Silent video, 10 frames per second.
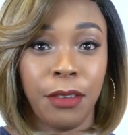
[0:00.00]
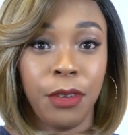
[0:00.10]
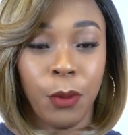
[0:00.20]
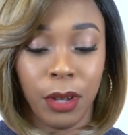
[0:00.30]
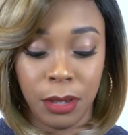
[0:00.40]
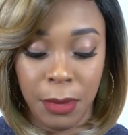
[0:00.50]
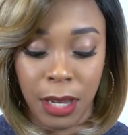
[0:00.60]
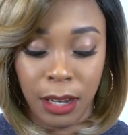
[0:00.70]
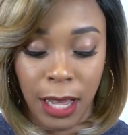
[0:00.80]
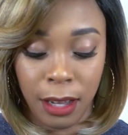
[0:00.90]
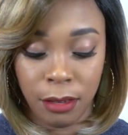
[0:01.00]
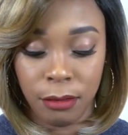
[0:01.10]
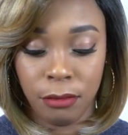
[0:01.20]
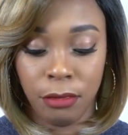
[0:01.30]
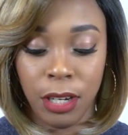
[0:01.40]
If you want to make it like
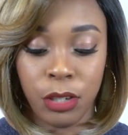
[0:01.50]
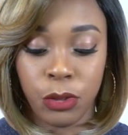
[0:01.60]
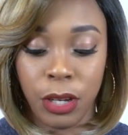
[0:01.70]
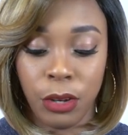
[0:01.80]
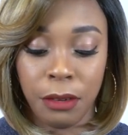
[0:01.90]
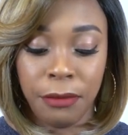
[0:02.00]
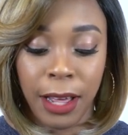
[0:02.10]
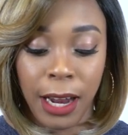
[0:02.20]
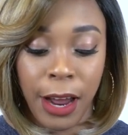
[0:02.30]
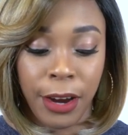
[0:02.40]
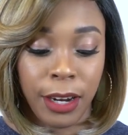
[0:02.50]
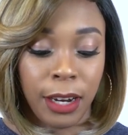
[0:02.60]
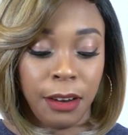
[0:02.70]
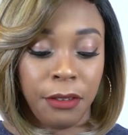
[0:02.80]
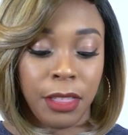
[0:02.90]
really straight, you can flat iron it
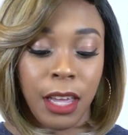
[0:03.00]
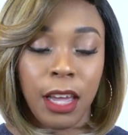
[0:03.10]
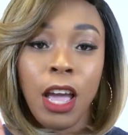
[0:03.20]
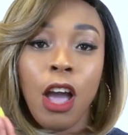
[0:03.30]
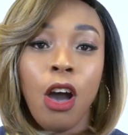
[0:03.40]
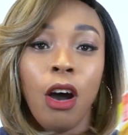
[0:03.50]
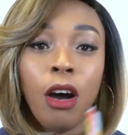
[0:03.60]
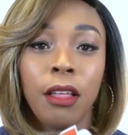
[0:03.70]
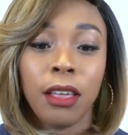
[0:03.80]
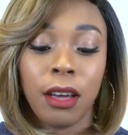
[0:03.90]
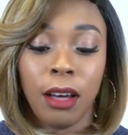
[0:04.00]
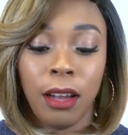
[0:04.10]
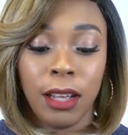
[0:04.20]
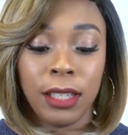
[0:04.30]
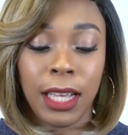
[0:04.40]
and everything. All the
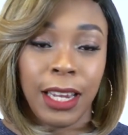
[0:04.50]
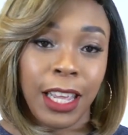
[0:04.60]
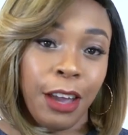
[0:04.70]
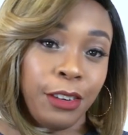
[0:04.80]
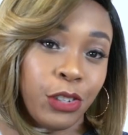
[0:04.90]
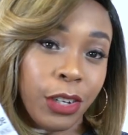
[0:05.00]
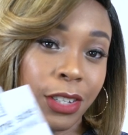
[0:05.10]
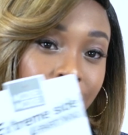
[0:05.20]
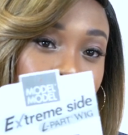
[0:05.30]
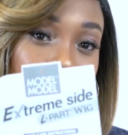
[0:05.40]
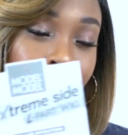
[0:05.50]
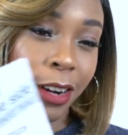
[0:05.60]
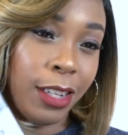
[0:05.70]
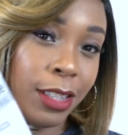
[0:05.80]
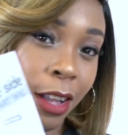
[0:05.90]
colors and the care instructions are
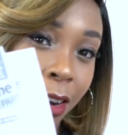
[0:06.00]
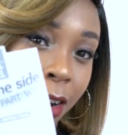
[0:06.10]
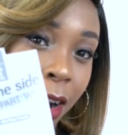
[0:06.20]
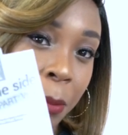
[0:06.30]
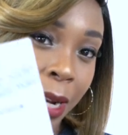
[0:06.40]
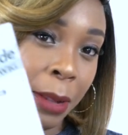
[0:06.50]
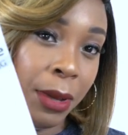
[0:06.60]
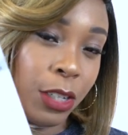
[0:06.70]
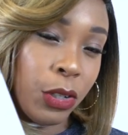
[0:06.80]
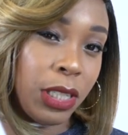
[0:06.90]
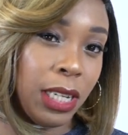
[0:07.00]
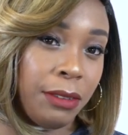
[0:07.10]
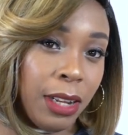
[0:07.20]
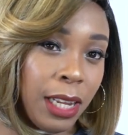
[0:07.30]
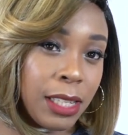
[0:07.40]
on the stock card, but I'll make sure to
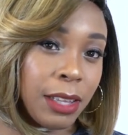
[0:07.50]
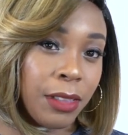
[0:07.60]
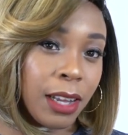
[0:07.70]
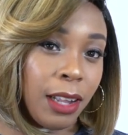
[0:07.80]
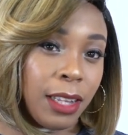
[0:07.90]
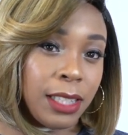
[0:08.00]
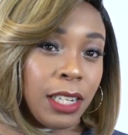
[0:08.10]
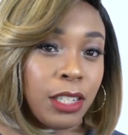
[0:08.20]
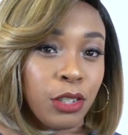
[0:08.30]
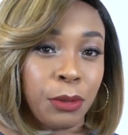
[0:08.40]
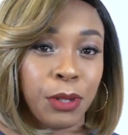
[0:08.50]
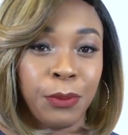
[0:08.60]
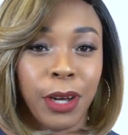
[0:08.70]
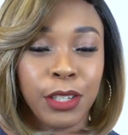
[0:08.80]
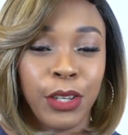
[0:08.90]
leave a list of the colors in the
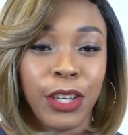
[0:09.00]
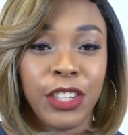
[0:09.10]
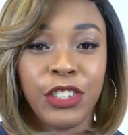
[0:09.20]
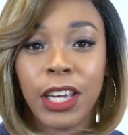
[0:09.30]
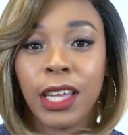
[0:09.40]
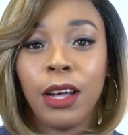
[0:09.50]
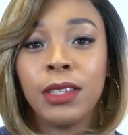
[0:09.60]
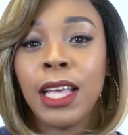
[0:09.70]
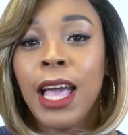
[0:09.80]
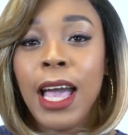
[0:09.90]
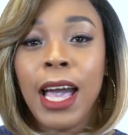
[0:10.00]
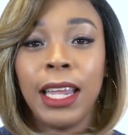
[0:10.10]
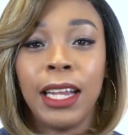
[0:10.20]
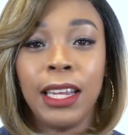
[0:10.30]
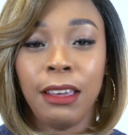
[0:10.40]
description box so you can check it out,
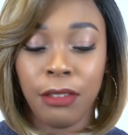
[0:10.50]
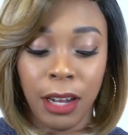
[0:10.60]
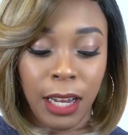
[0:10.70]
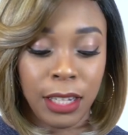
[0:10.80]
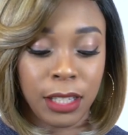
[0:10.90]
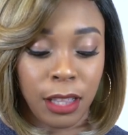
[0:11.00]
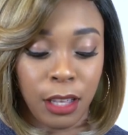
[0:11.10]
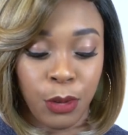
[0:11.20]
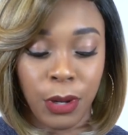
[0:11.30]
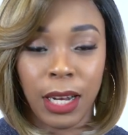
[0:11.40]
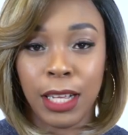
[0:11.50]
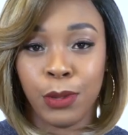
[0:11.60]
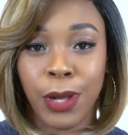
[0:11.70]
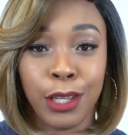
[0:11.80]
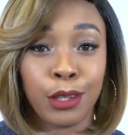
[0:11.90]
and I'll leave a link to the unit
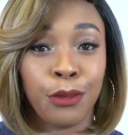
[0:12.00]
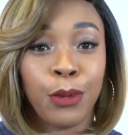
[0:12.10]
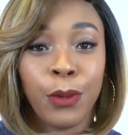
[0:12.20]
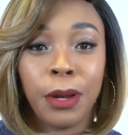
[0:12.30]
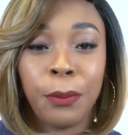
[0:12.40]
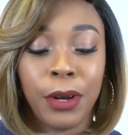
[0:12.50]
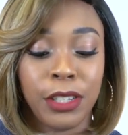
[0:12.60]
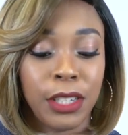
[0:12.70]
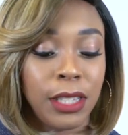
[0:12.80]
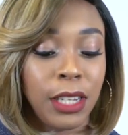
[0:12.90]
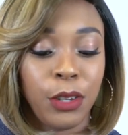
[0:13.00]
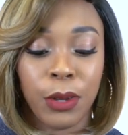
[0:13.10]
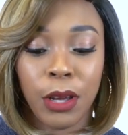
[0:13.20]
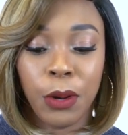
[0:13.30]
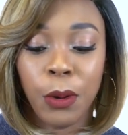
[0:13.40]
as well. So if you want to purchase it, you
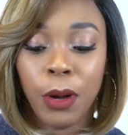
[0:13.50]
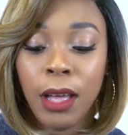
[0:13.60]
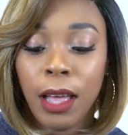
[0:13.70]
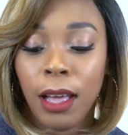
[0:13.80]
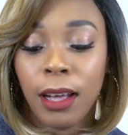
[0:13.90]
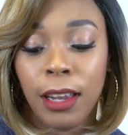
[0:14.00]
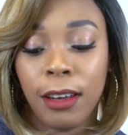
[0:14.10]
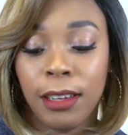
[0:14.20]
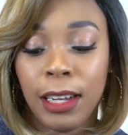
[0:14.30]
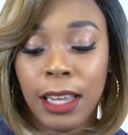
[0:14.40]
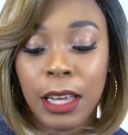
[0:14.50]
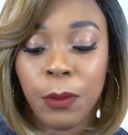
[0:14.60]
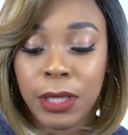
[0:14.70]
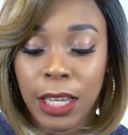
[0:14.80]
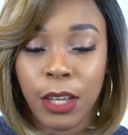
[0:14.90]
can go click on the link. It
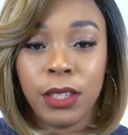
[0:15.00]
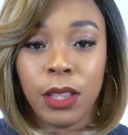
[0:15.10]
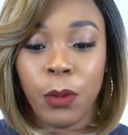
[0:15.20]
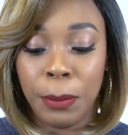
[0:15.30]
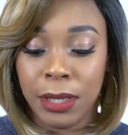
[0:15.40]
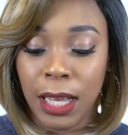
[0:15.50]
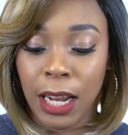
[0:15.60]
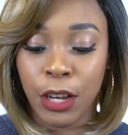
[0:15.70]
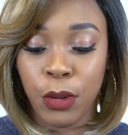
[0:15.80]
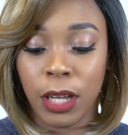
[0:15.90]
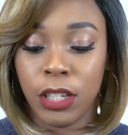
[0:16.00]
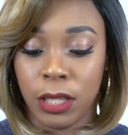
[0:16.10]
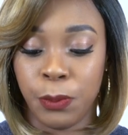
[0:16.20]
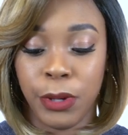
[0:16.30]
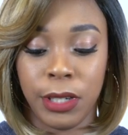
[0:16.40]
will take you to the website and you can
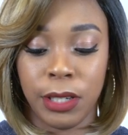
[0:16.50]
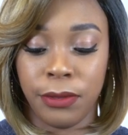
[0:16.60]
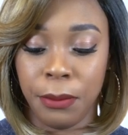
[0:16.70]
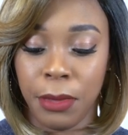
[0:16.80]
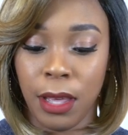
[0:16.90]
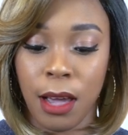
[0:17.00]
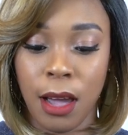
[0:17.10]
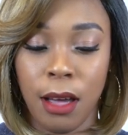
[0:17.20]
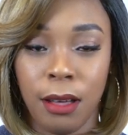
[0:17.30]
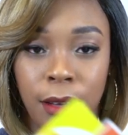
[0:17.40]
just purchase from there.